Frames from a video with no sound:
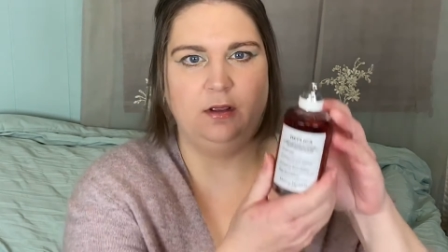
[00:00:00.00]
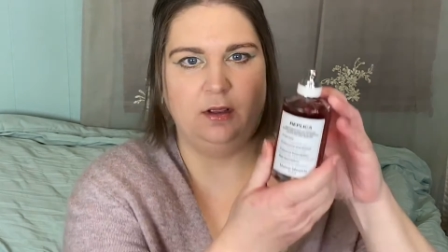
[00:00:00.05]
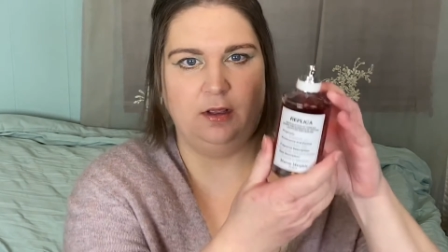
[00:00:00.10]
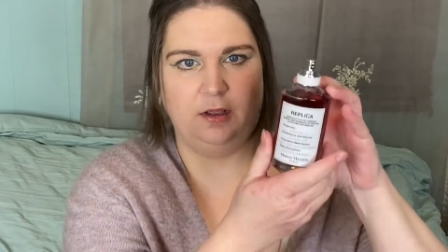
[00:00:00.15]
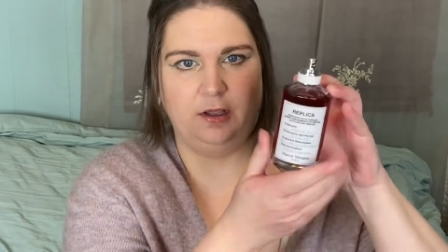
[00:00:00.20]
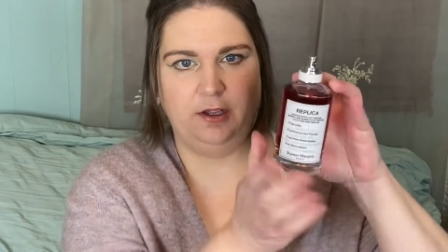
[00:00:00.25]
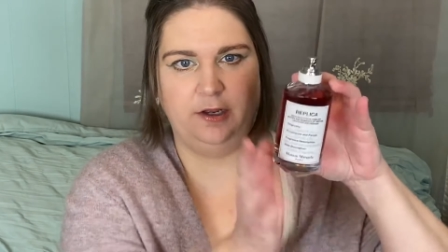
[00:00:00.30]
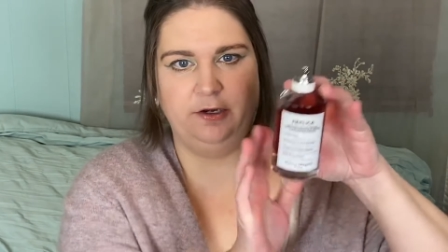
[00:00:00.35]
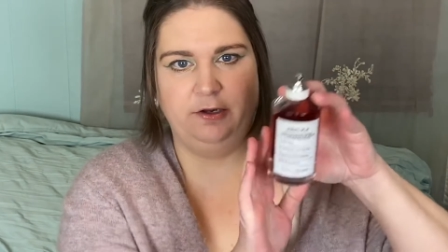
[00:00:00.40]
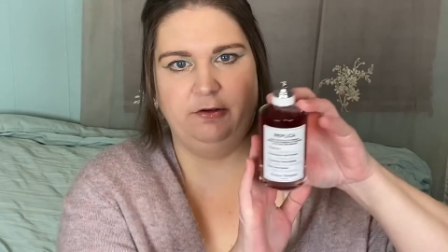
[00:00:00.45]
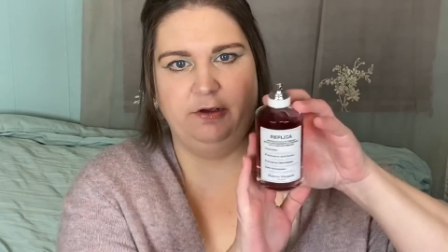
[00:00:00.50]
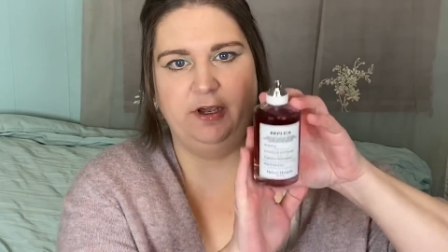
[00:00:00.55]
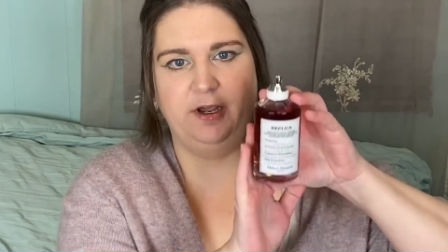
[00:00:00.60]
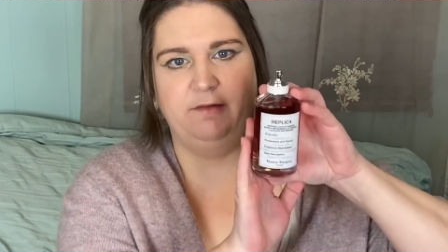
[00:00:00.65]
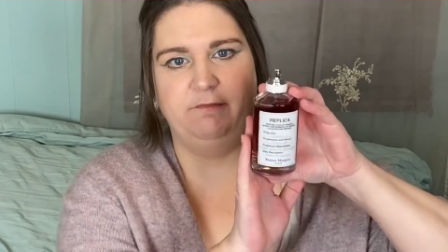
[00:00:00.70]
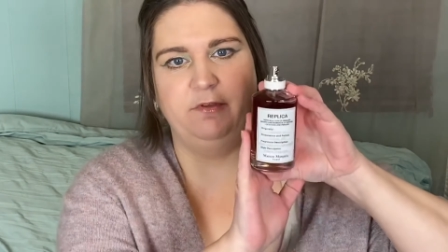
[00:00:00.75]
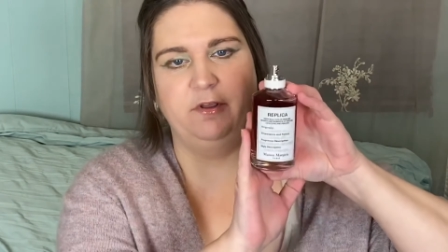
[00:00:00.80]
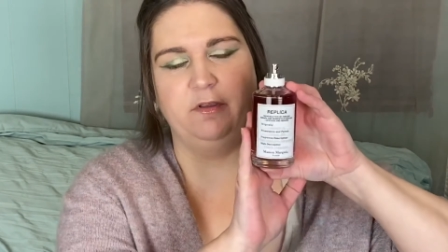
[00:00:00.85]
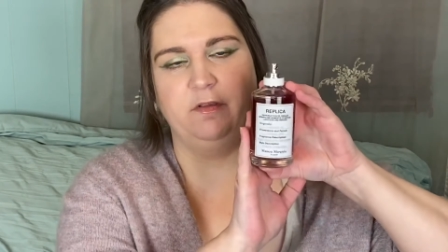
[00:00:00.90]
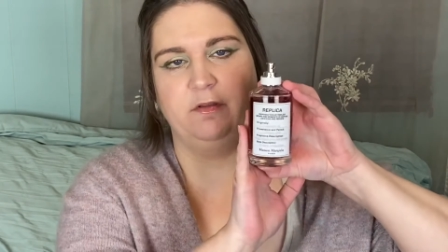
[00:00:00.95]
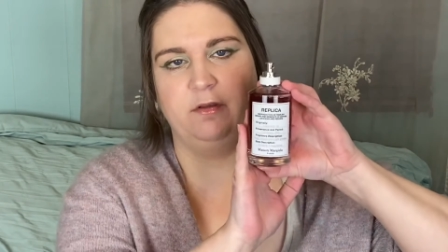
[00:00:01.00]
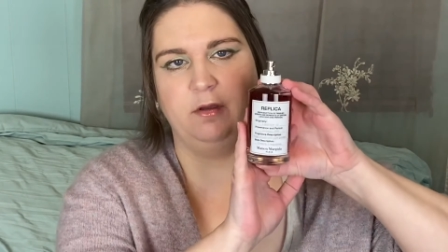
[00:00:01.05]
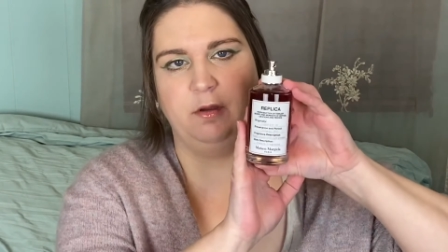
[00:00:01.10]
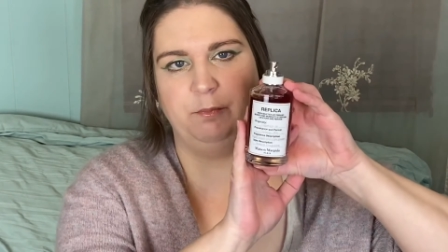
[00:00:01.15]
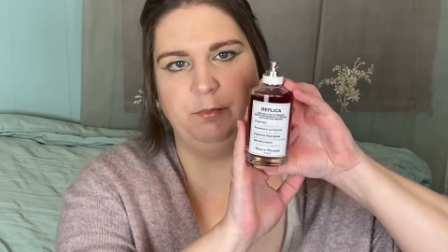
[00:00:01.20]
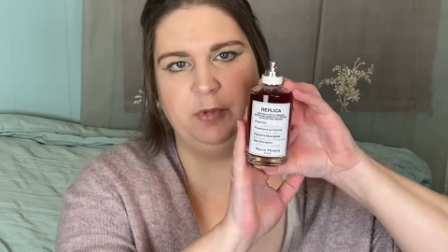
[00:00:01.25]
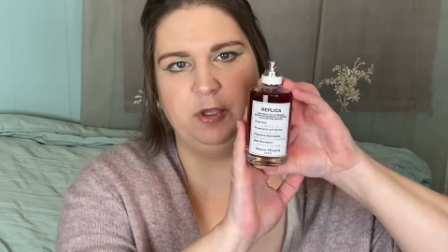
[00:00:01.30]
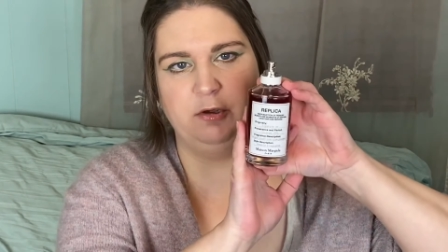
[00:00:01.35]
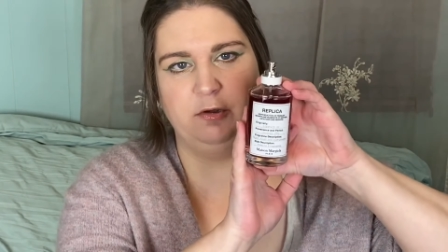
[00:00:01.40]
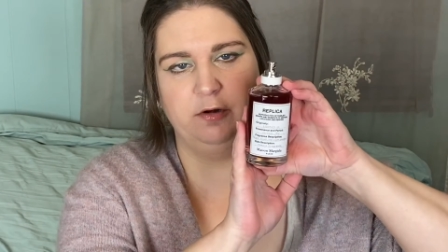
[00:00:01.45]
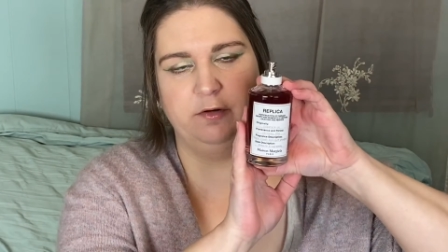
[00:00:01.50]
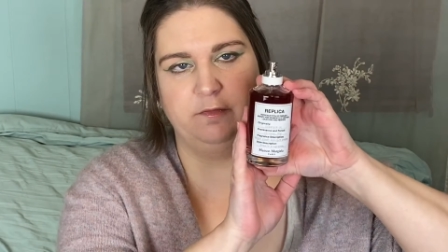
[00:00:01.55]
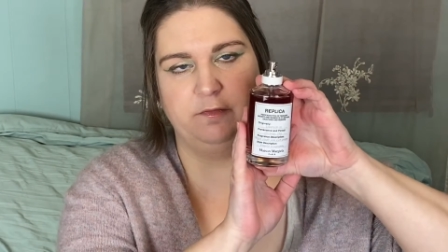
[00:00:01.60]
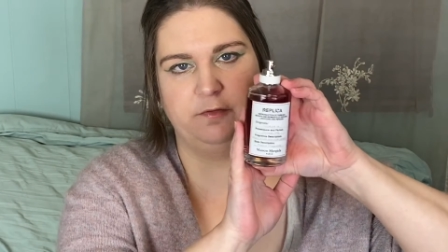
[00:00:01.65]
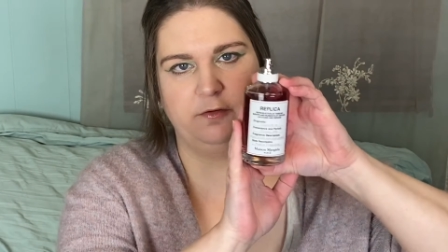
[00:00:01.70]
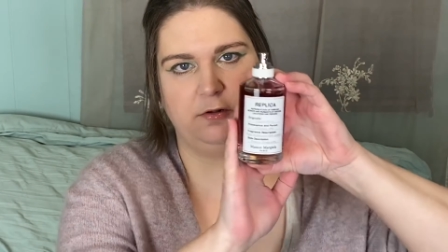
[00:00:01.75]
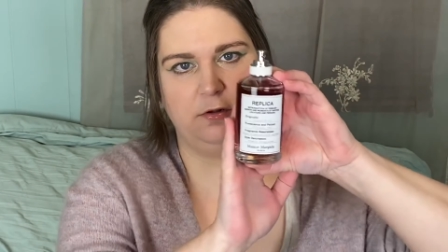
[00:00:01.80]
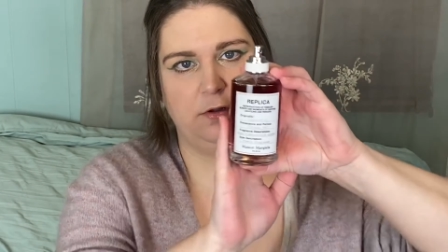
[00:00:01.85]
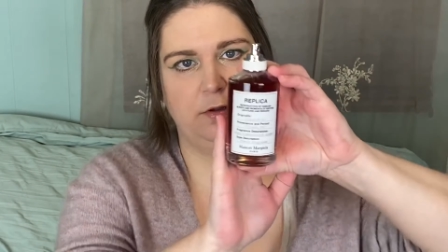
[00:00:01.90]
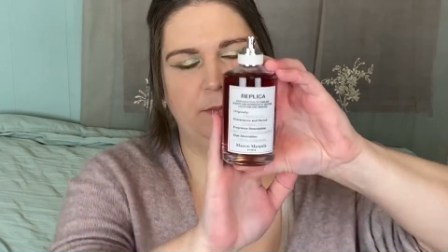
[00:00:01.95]
And you have this
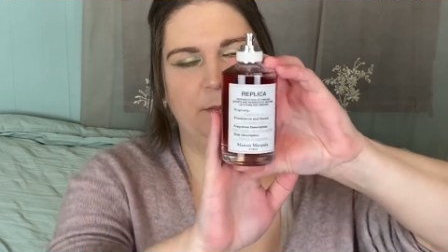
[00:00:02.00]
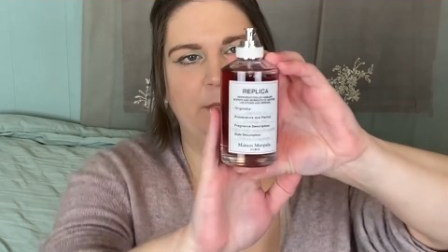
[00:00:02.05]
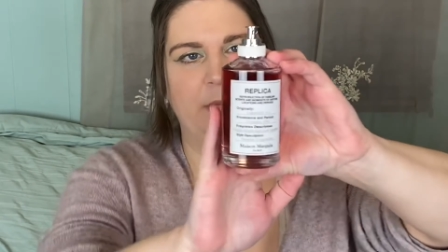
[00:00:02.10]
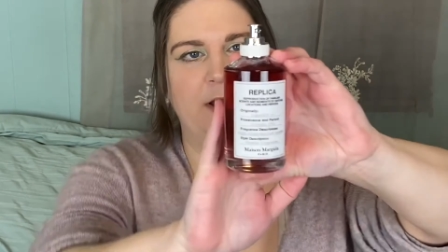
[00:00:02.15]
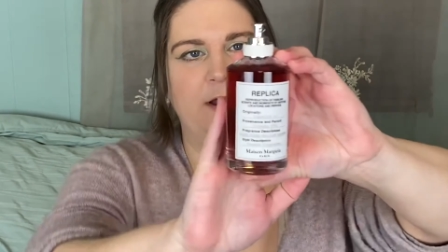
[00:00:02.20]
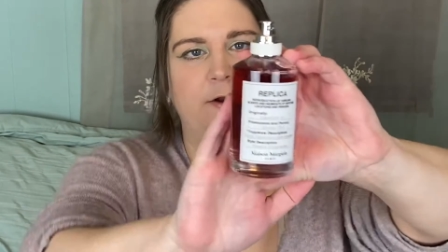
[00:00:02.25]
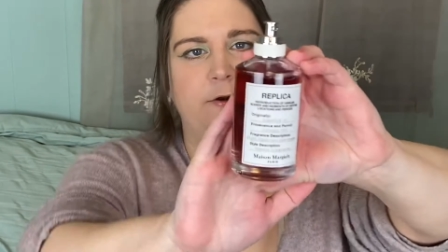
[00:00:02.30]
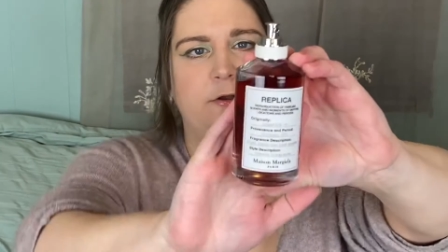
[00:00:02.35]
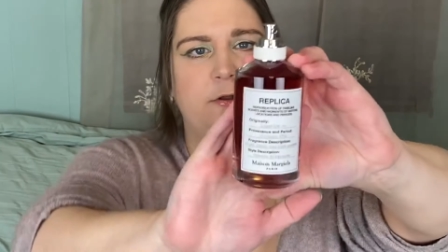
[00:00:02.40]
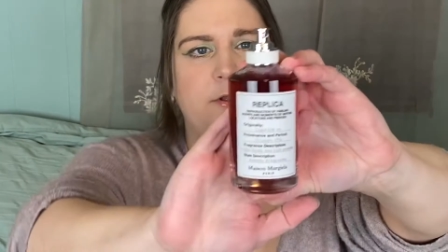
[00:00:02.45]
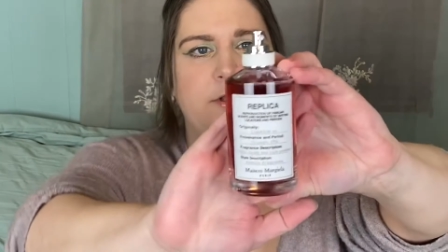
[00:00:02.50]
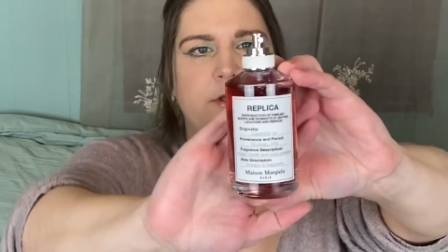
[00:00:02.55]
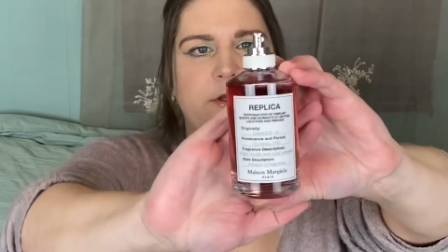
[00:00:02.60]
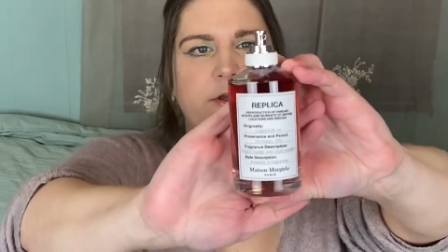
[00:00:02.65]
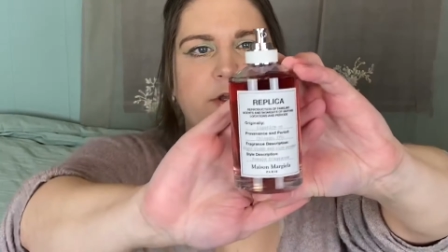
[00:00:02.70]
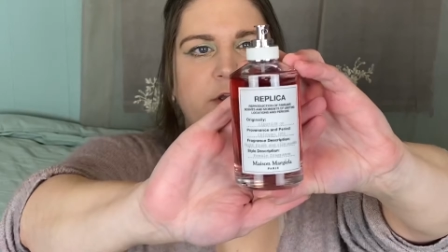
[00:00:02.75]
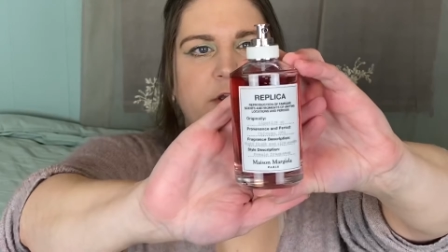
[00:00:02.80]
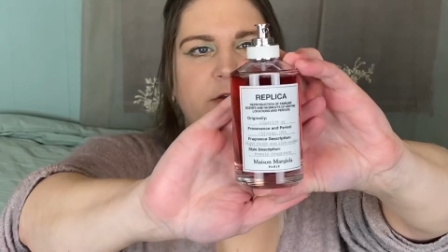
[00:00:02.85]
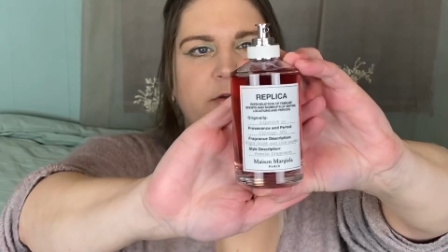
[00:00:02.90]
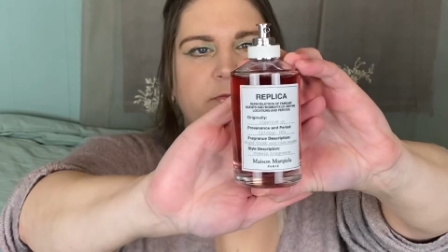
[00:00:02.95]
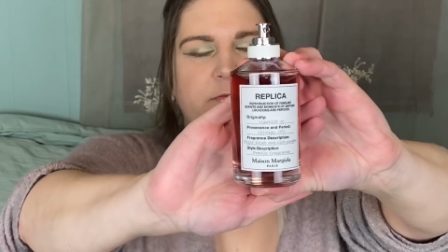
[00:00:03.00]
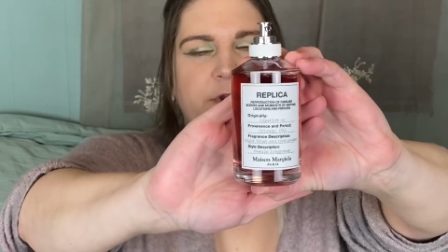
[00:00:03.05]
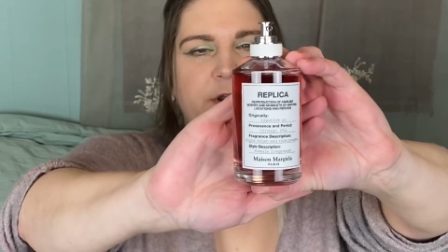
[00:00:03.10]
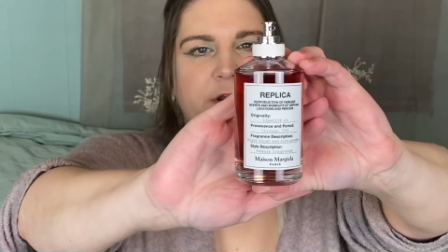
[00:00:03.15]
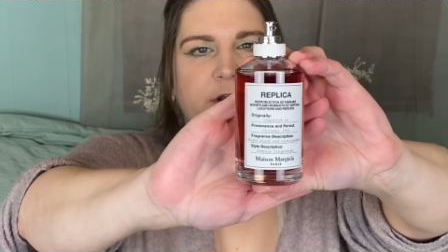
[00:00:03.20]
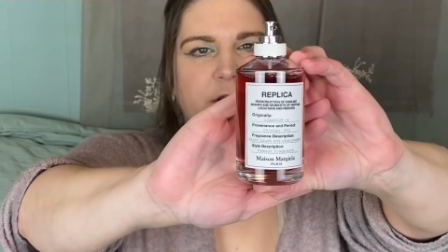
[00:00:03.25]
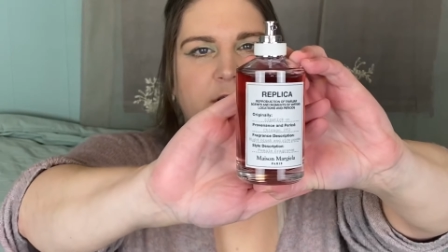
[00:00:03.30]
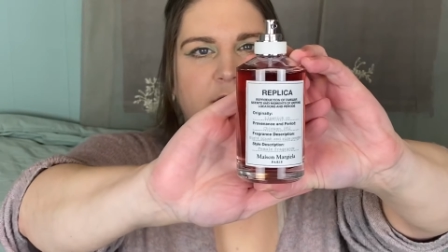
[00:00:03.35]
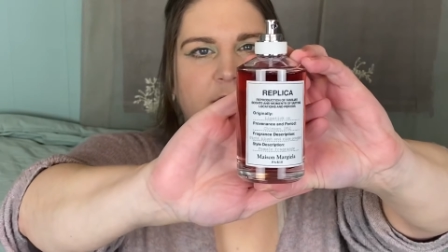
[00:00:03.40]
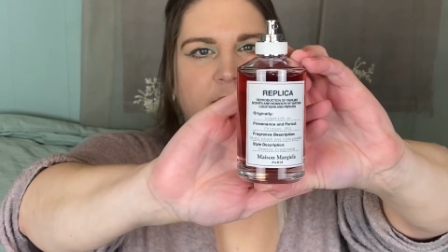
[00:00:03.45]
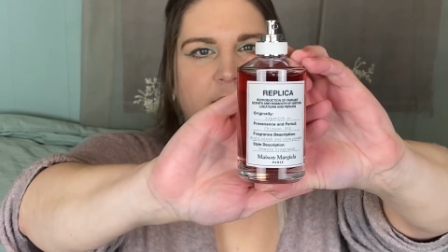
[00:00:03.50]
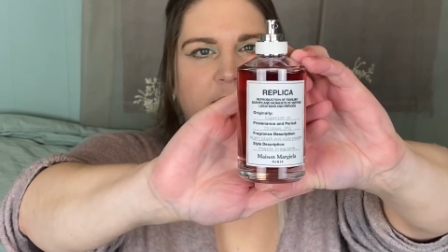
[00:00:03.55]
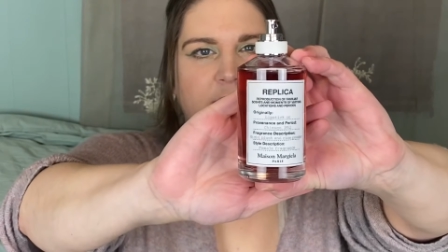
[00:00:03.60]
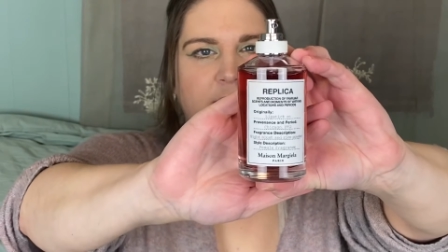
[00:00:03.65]
beautiful bottle right here.